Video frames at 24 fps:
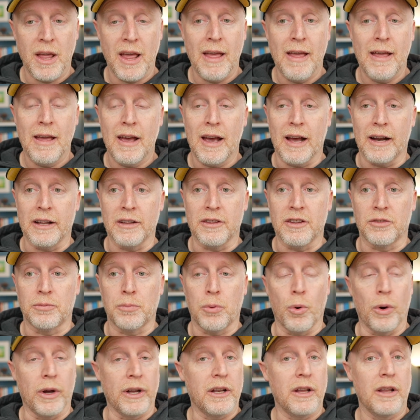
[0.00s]
And at this
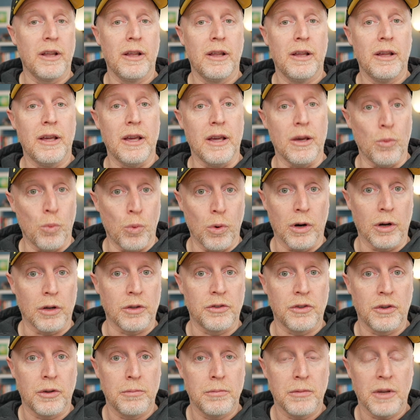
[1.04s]
point, it
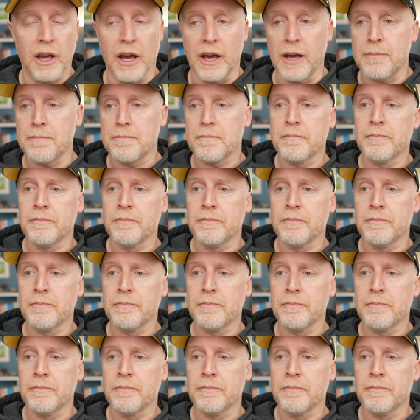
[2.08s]
works, okay?